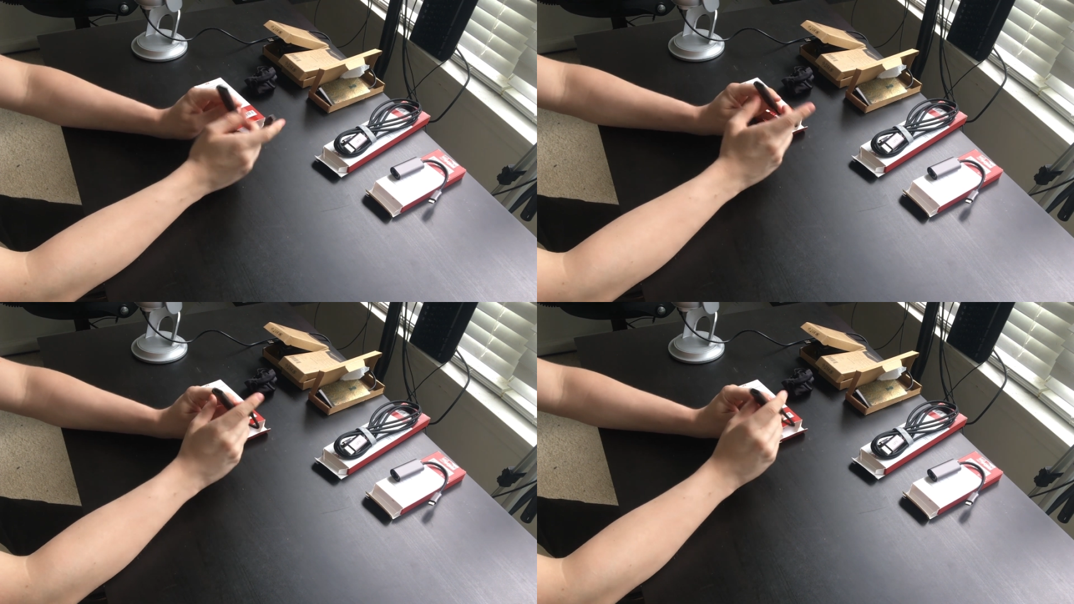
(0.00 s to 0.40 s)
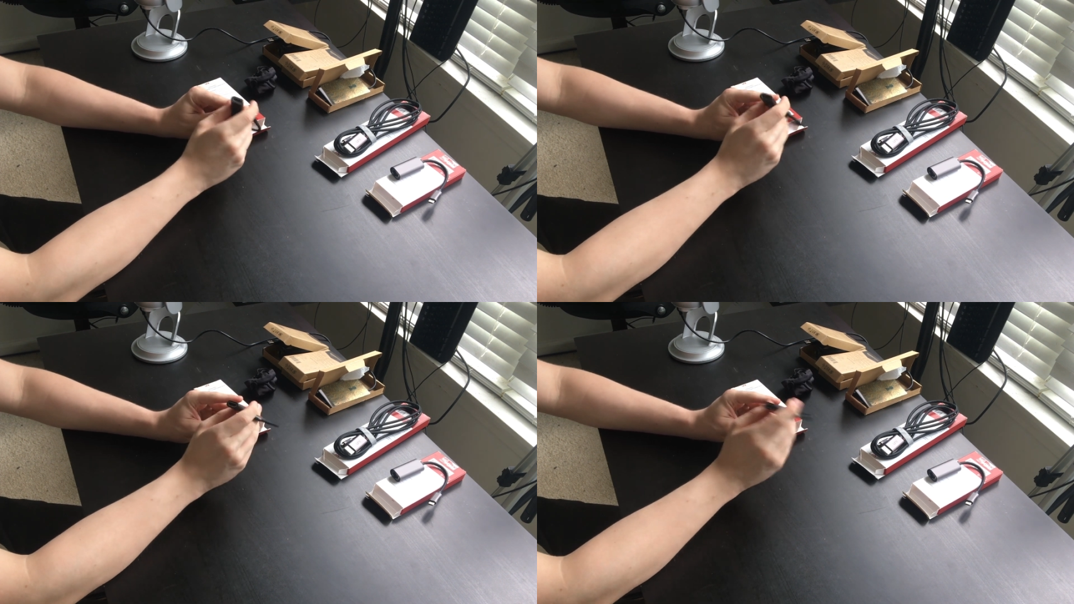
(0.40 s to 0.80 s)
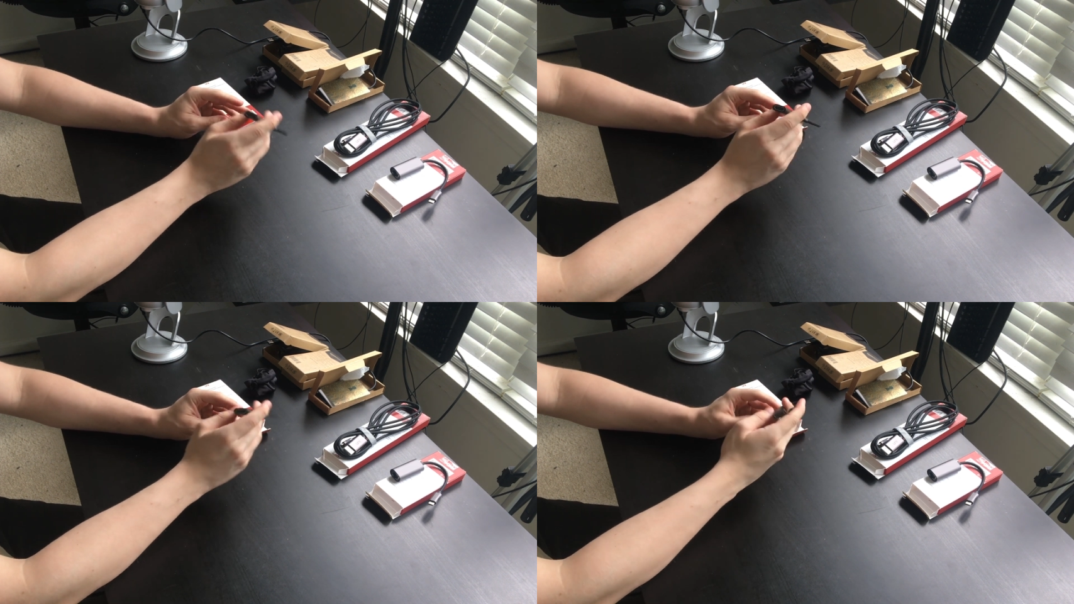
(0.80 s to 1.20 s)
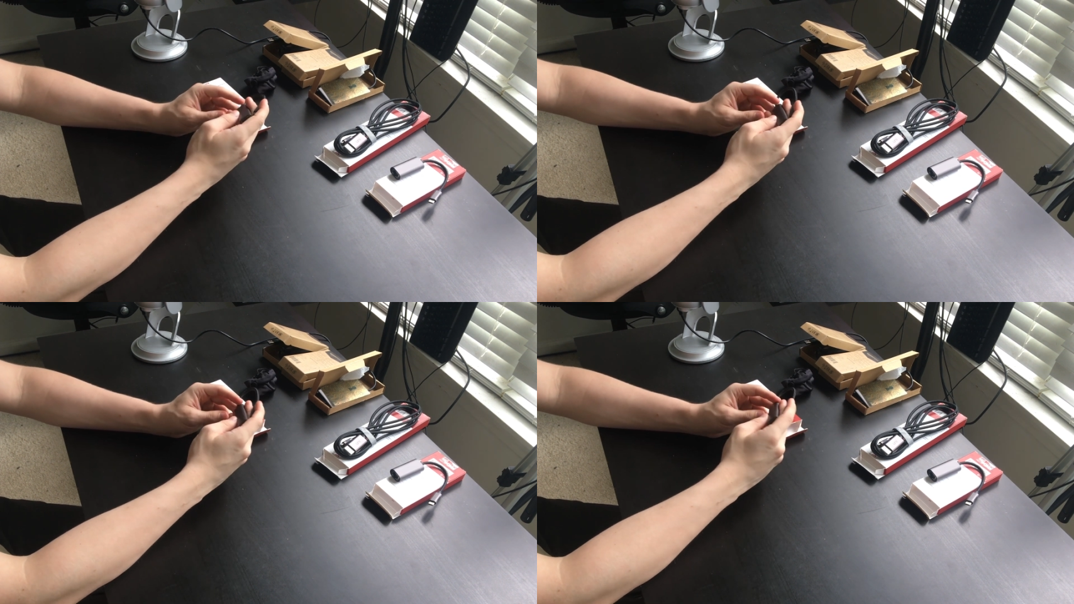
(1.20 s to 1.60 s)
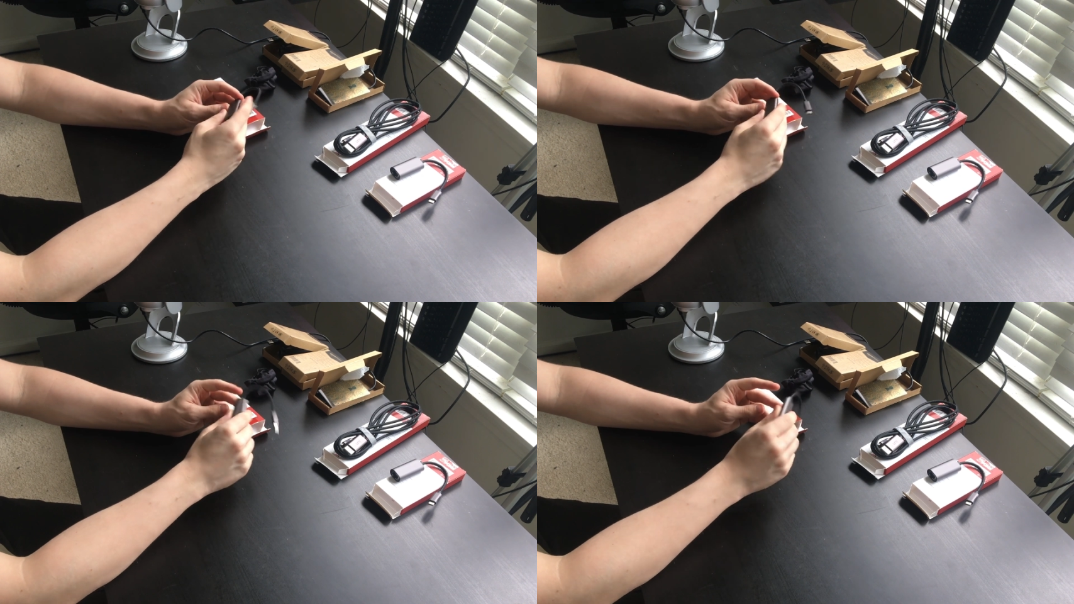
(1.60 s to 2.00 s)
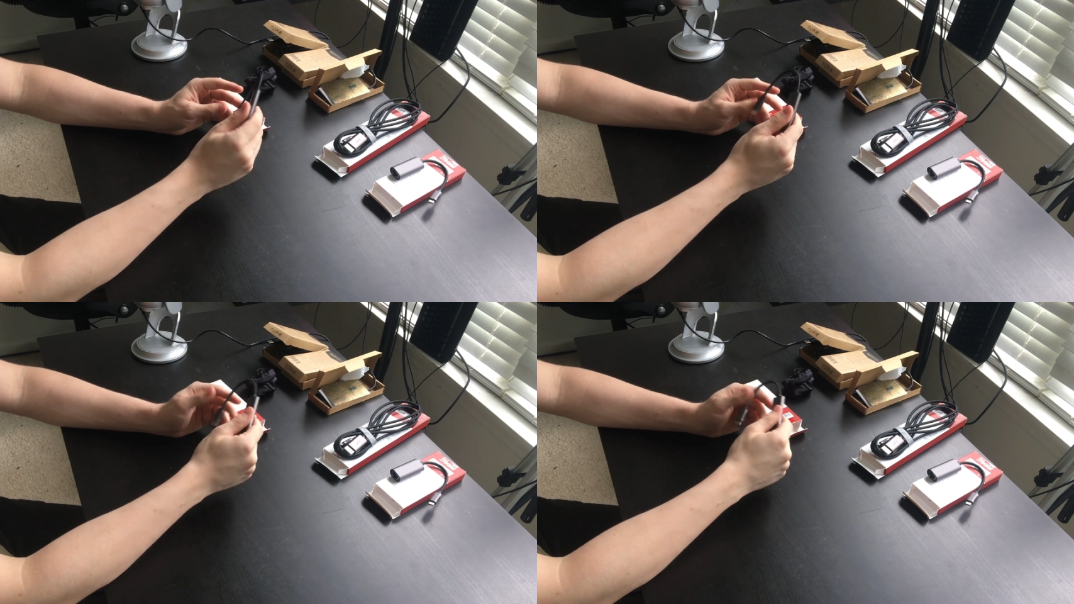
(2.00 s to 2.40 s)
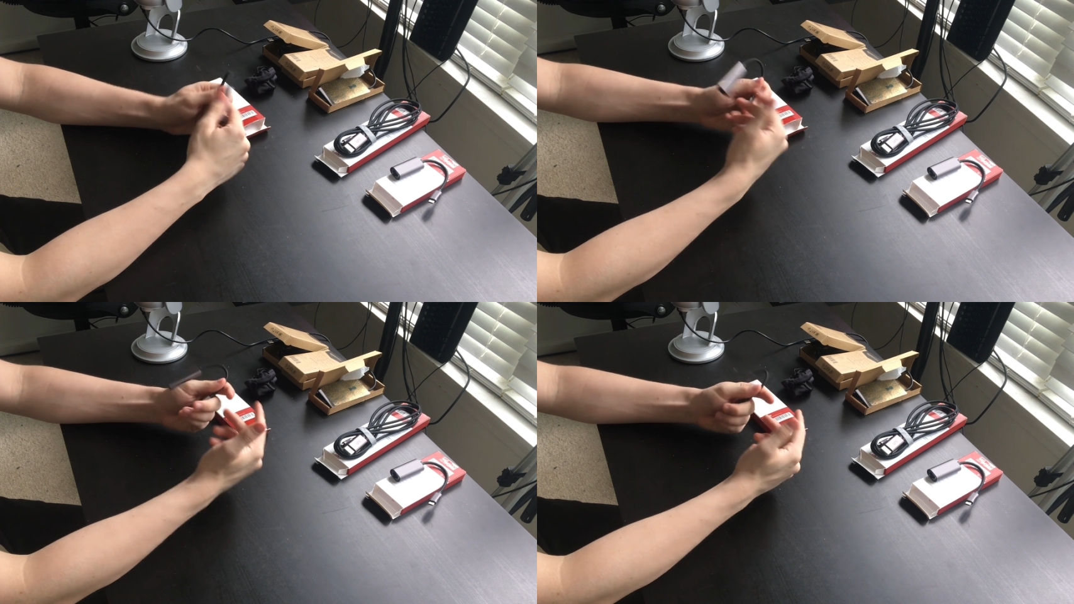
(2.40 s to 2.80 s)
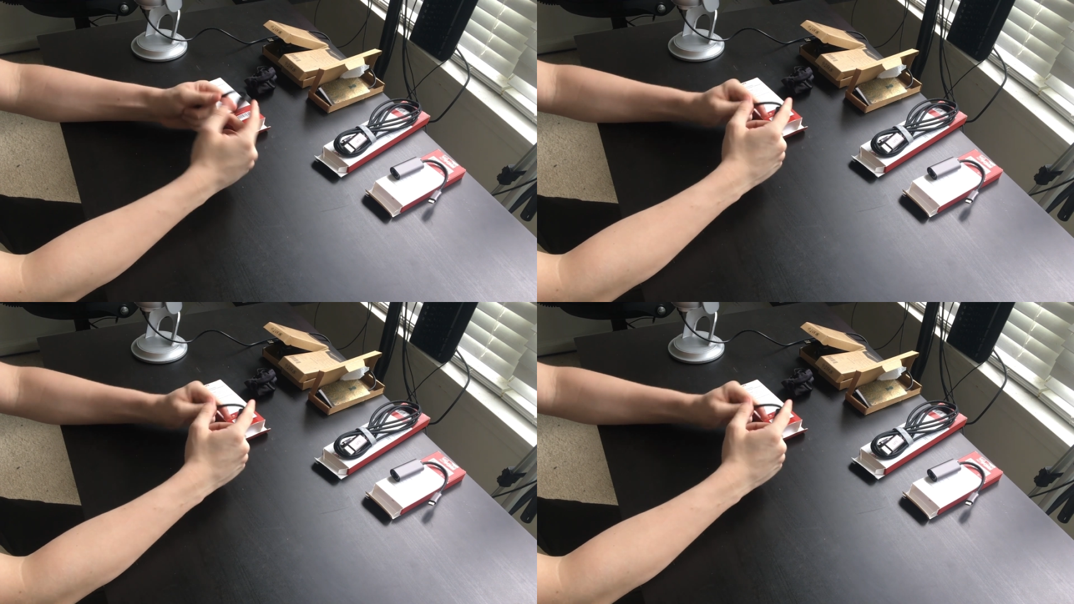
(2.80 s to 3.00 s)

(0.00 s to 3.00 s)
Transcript: Nobody's mouth can be seen.